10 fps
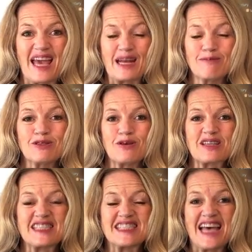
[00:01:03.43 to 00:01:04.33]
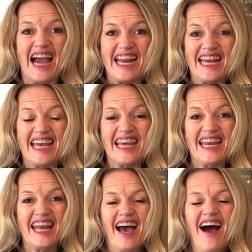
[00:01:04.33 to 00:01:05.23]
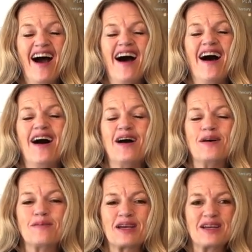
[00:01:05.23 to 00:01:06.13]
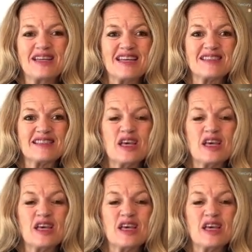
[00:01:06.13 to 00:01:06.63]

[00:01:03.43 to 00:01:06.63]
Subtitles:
I'm so excited. Oh my goodness.